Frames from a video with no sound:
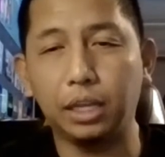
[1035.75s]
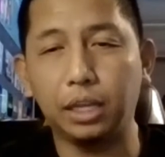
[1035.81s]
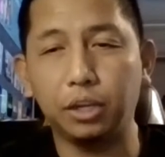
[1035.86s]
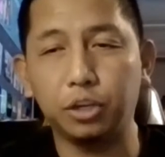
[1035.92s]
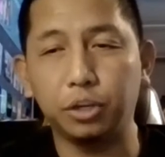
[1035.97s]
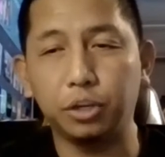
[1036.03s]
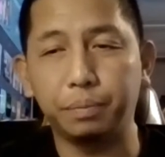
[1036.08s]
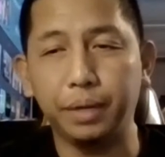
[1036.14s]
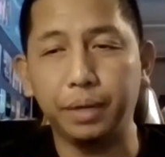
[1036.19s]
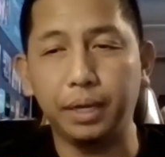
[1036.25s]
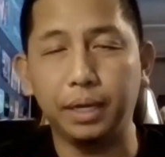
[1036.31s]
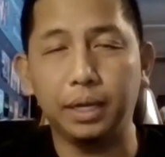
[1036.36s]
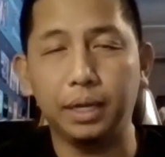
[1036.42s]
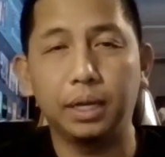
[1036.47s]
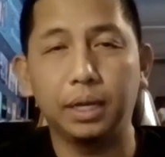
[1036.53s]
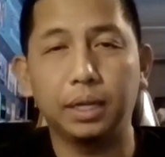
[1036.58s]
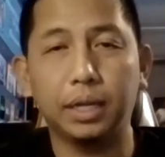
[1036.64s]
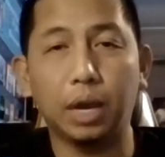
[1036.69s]
It could
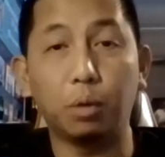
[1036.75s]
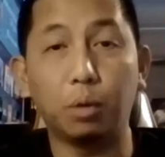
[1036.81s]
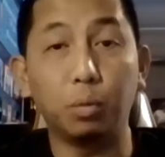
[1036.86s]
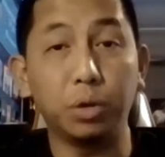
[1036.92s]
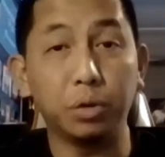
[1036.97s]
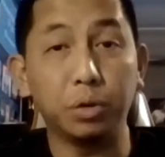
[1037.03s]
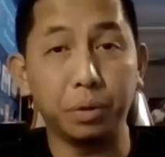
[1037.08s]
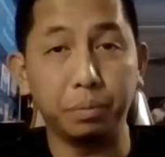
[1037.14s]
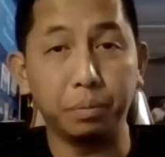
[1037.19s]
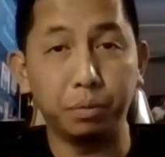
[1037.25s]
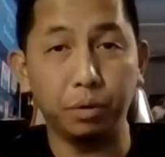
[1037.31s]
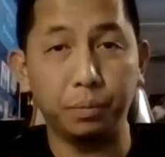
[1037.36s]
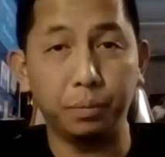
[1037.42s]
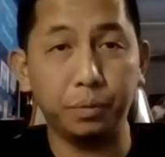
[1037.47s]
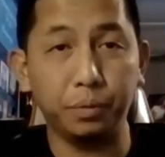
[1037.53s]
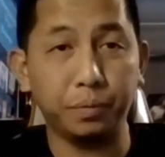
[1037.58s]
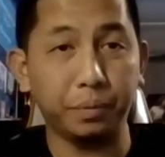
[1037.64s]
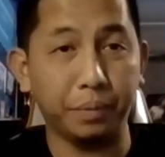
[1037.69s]
be can we remove
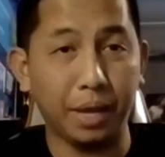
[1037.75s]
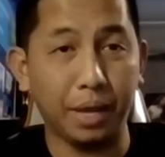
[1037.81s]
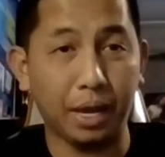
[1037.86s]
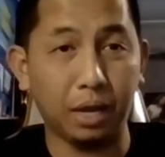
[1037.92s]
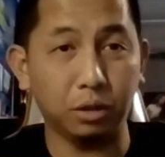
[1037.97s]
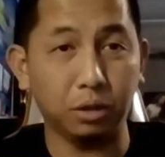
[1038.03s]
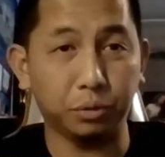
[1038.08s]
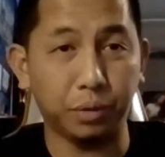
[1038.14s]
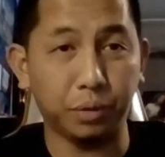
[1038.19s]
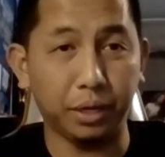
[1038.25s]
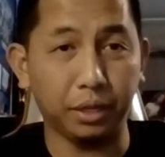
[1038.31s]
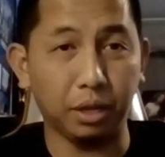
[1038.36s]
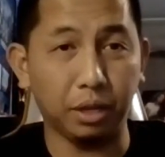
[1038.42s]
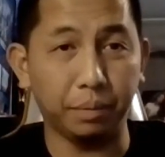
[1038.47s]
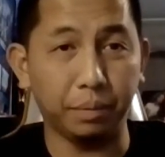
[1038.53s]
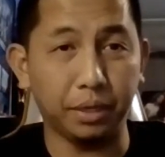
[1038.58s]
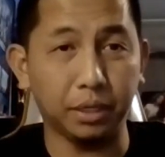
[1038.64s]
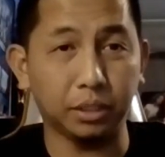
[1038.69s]
you from the house right now
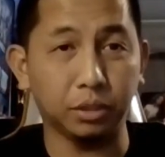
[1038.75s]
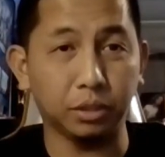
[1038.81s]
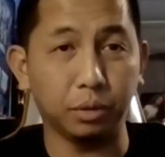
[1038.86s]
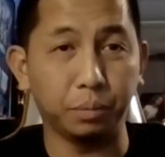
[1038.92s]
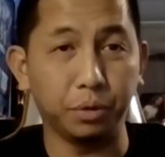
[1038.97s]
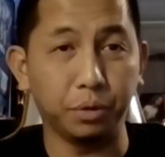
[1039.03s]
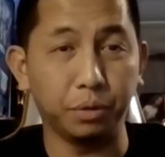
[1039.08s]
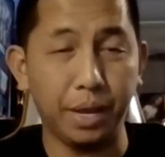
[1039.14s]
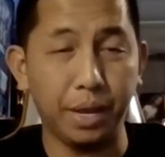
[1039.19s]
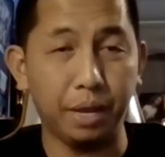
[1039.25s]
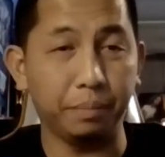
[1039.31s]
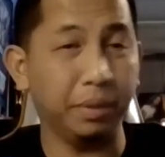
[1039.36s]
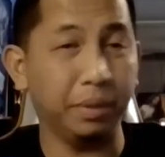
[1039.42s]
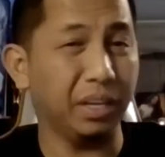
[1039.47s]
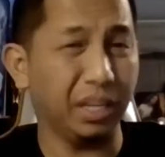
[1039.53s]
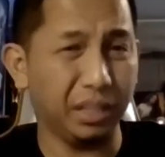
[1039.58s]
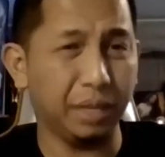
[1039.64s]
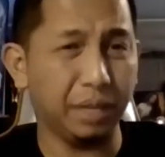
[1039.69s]
because of your behavior?
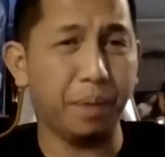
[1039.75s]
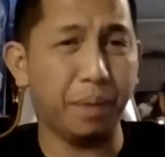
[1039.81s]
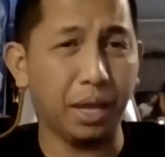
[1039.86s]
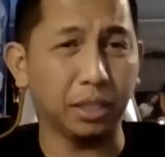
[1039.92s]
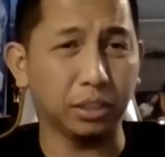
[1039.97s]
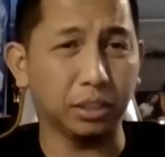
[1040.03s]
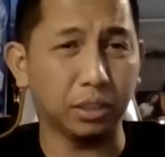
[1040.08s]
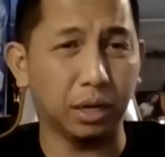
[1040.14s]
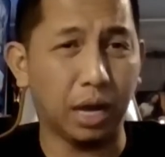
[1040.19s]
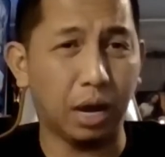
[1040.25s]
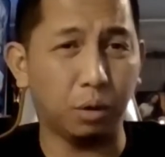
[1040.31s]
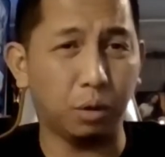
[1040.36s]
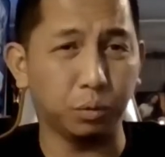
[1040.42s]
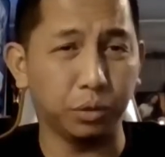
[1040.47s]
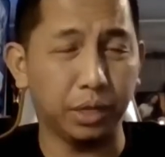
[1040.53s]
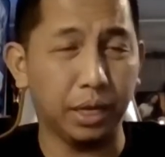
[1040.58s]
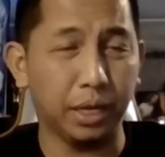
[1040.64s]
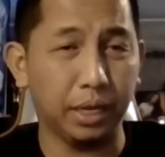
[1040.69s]
It depends on how
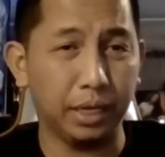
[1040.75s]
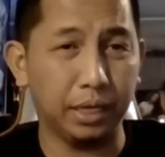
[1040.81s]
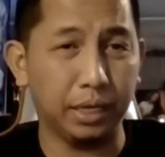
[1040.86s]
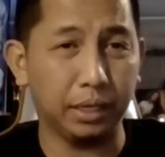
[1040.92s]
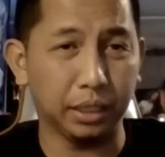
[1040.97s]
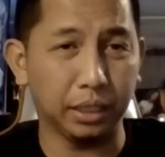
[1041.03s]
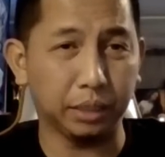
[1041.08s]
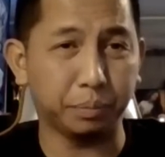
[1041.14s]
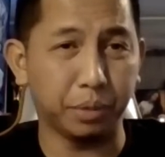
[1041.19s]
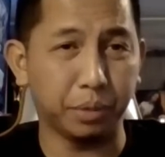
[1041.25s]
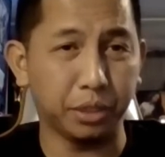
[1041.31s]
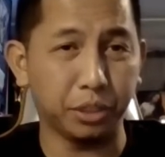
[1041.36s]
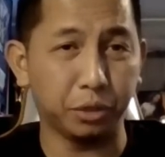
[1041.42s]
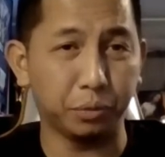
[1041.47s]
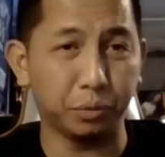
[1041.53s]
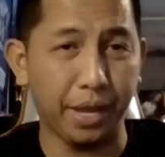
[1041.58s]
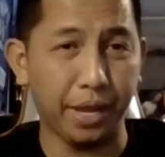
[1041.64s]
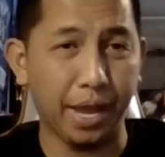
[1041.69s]
this
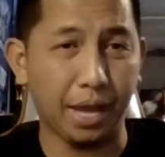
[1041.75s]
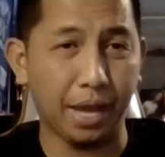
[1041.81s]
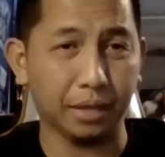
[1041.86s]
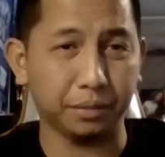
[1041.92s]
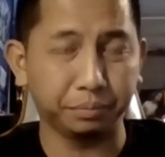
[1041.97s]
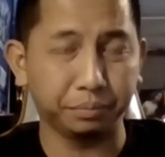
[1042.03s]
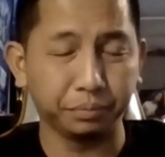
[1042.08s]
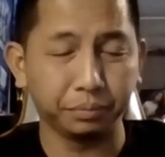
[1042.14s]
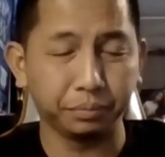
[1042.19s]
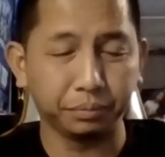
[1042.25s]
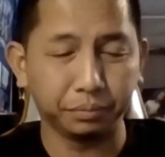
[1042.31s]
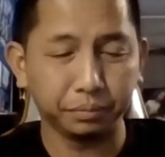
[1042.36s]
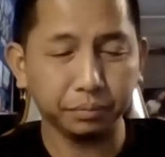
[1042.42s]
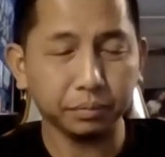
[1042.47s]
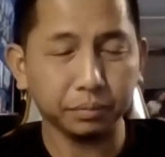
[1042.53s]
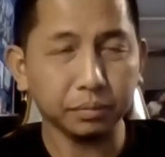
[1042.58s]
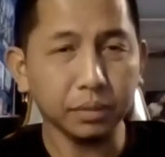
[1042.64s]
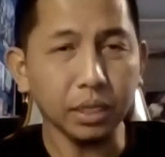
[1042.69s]
person reacts. How
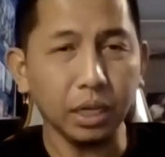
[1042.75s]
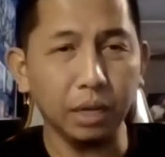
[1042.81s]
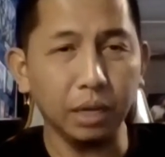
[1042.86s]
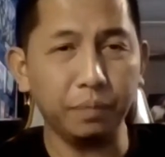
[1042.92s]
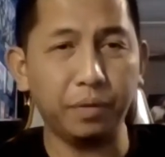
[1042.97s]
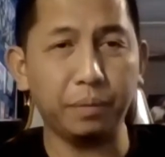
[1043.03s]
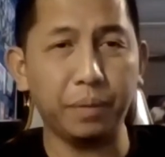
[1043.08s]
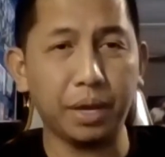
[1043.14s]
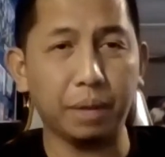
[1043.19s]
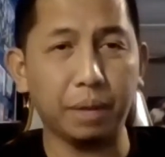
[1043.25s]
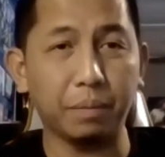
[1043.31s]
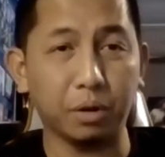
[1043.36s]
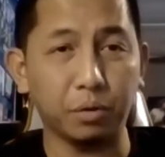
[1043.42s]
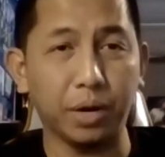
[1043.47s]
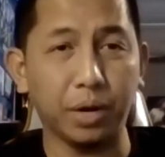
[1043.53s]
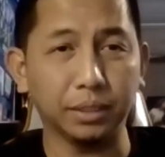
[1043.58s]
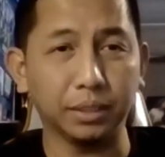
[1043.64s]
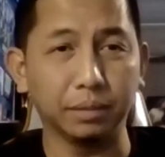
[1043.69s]
serious it is and
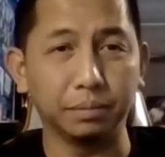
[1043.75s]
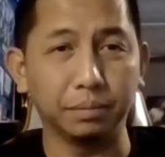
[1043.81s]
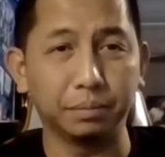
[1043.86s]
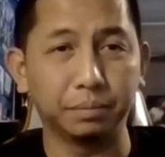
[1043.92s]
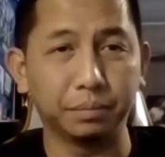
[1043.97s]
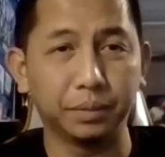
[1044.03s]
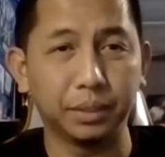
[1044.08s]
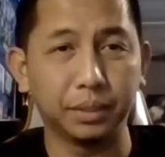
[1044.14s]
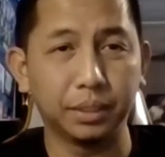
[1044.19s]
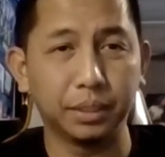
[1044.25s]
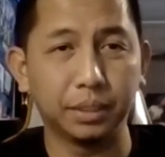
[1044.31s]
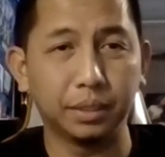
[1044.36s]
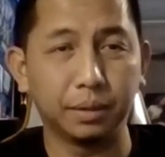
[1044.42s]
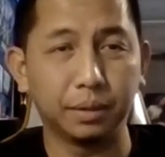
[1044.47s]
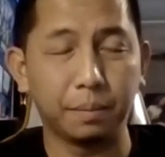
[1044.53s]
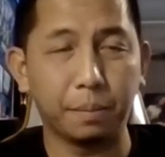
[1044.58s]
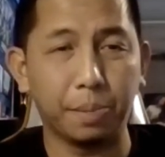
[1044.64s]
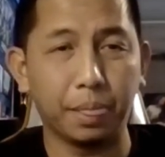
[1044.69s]
how frequent it
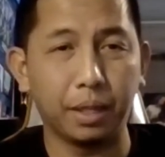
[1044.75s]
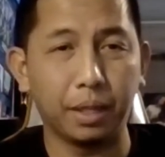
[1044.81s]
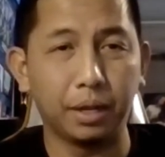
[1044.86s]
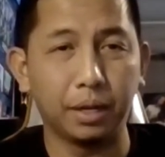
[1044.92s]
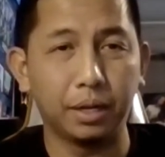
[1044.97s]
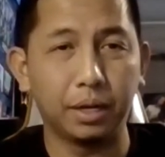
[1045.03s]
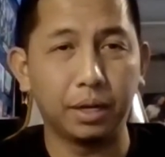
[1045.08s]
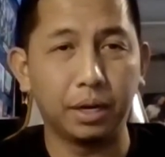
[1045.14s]
becomes.